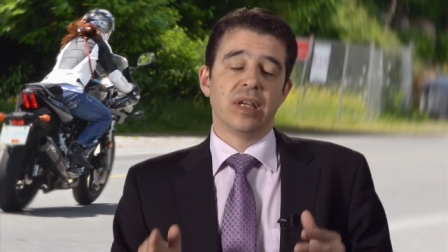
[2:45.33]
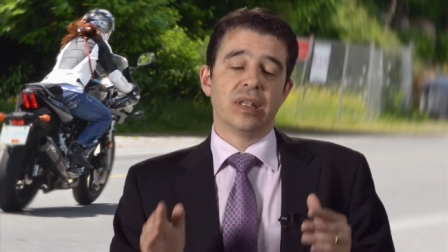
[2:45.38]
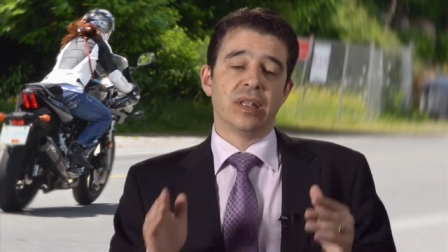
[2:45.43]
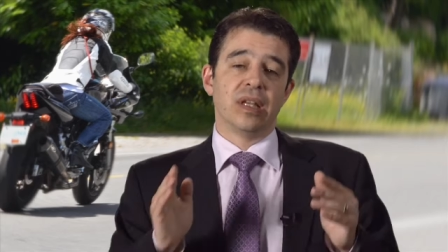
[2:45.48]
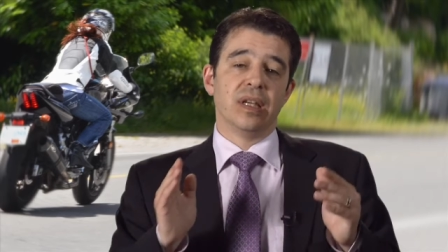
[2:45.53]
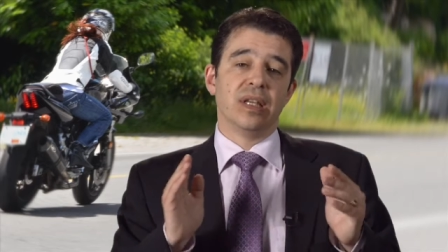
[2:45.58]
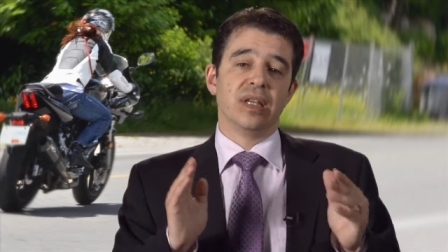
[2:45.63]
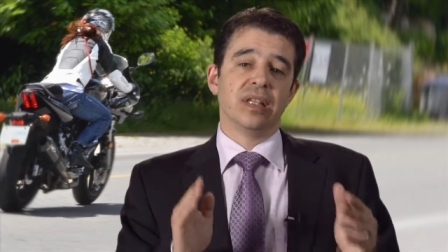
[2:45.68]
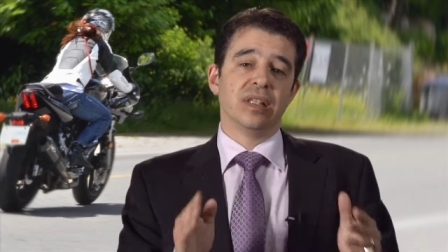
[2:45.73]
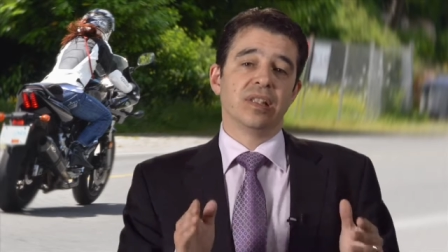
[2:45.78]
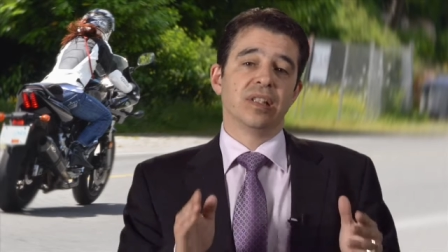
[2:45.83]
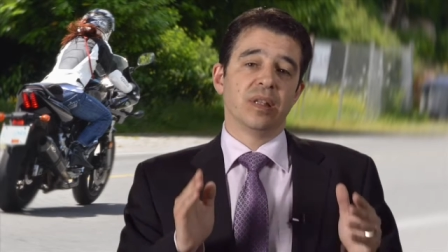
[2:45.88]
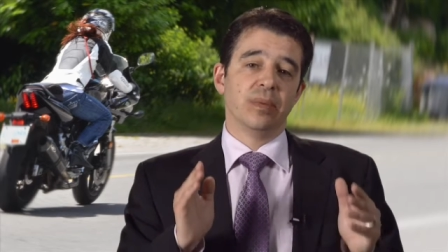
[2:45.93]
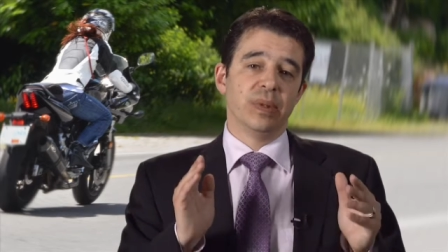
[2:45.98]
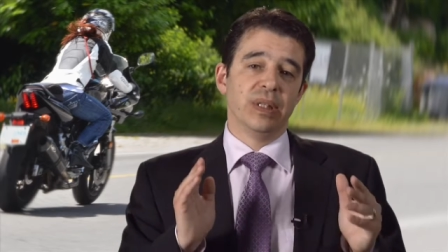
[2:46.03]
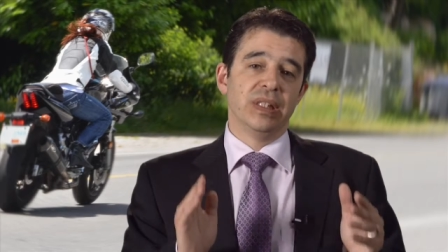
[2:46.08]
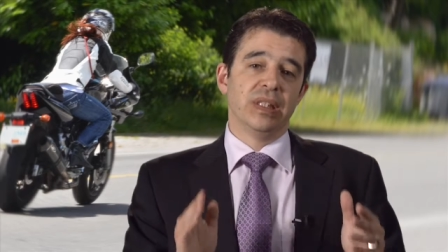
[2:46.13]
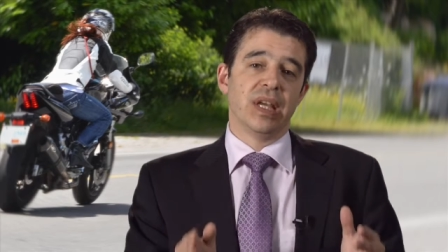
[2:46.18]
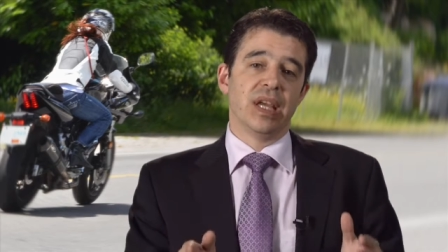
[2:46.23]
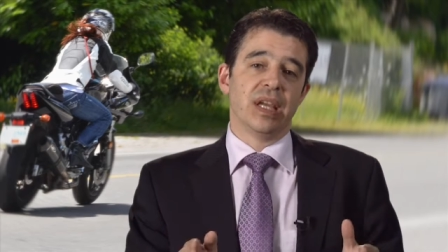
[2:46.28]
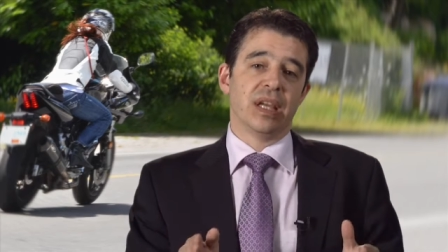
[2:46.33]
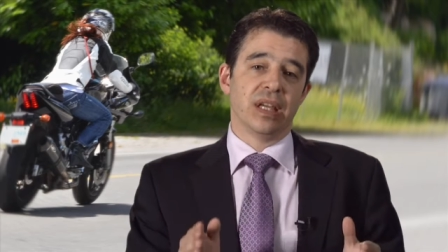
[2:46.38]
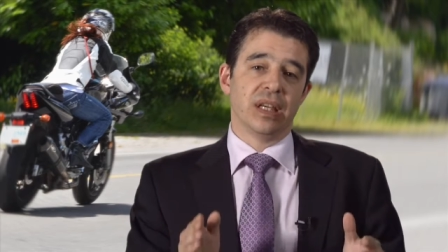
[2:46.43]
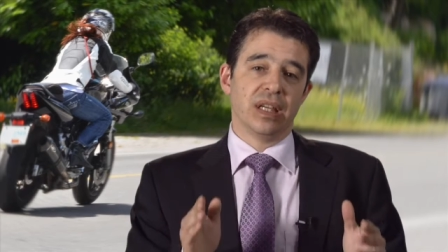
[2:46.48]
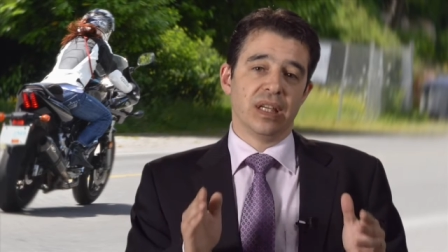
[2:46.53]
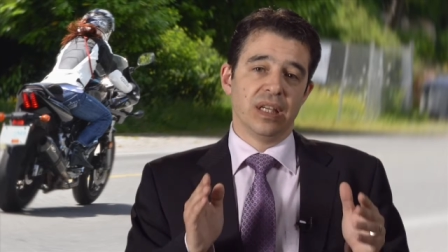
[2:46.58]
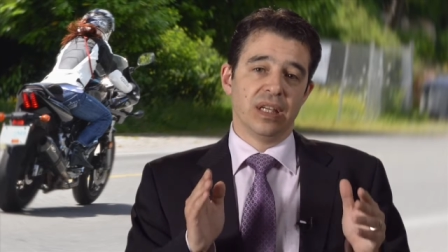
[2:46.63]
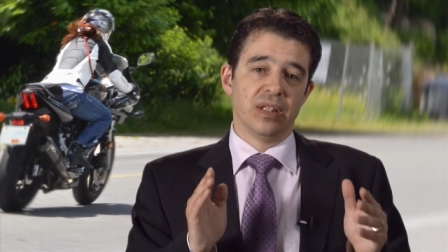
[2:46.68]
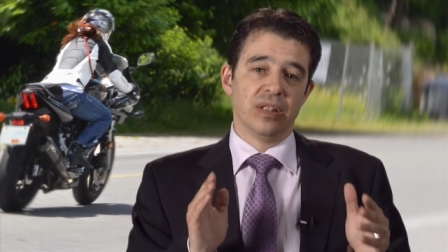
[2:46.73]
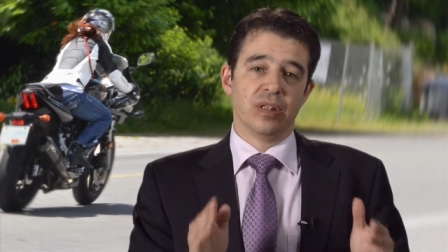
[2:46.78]
that needs to be
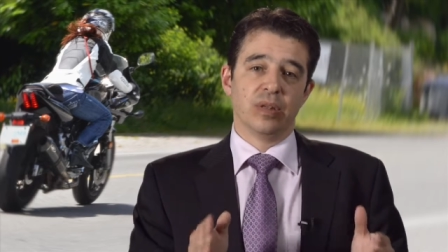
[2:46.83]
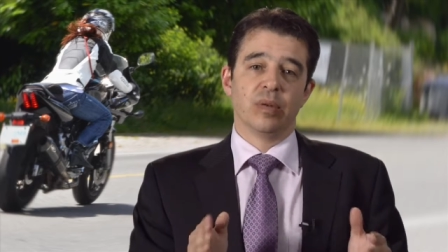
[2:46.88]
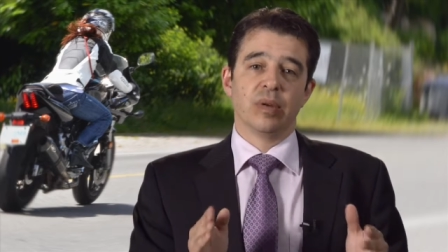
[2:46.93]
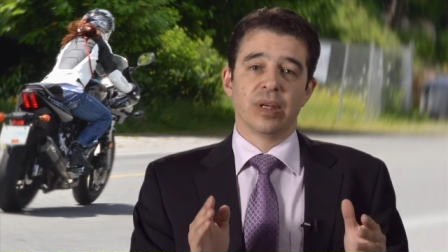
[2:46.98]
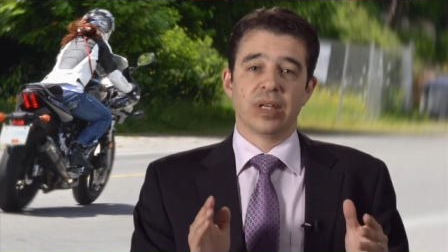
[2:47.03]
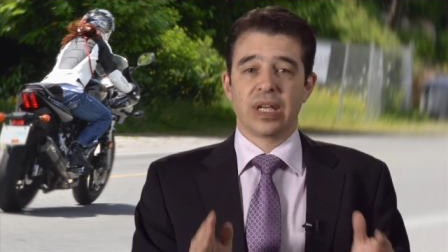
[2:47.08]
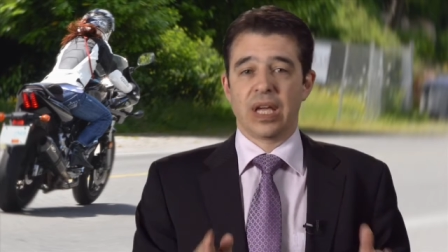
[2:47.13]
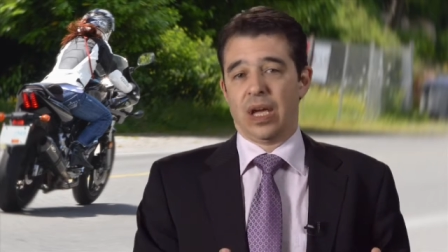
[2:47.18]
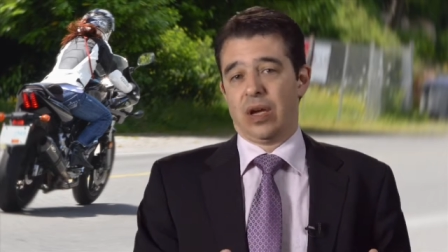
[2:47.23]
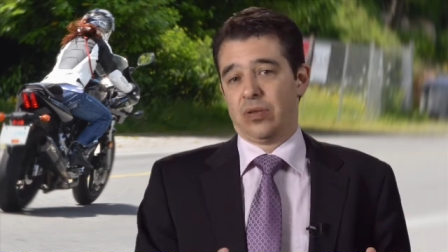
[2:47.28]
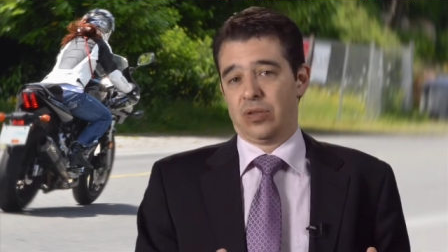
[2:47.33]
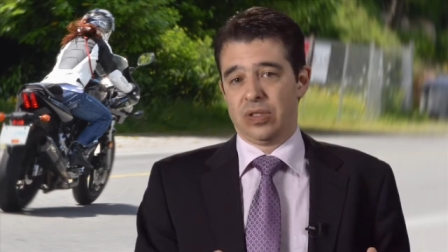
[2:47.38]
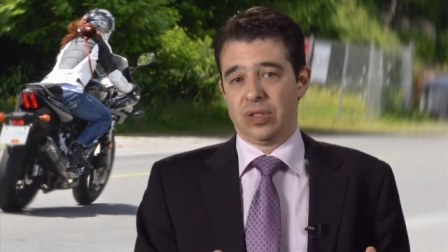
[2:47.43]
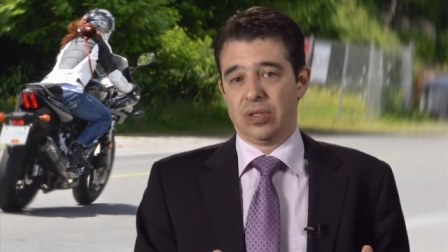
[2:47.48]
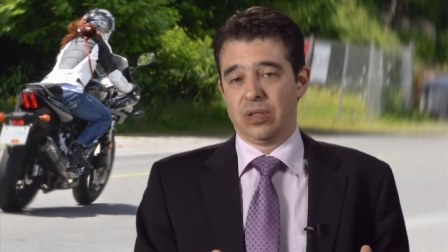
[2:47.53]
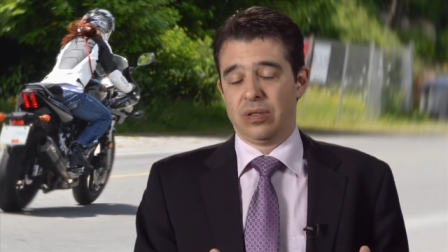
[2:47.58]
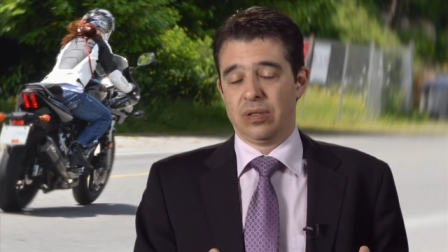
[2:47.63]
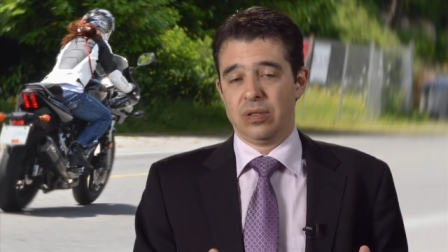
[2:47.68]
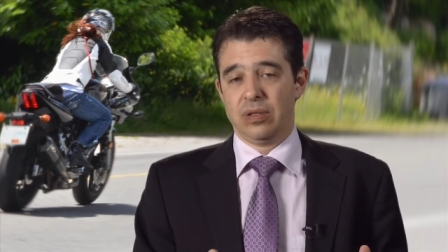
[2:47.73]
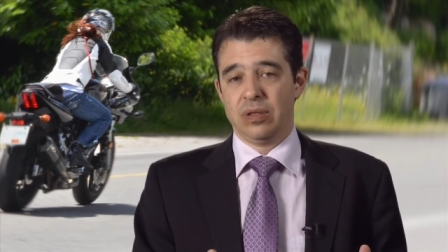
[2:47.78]
taken into account.